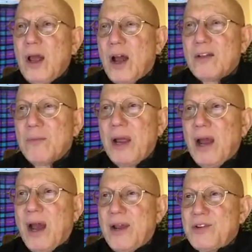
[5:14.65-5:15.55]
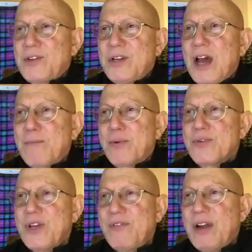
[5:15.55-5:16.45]
out of my eyes did not
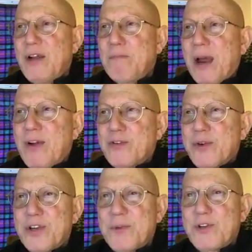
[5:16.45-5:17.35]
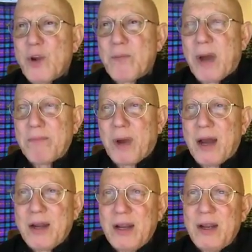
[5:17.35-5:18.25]
perceive any boundaries between my
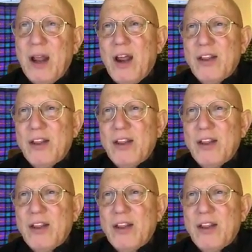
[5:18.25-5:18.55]
body,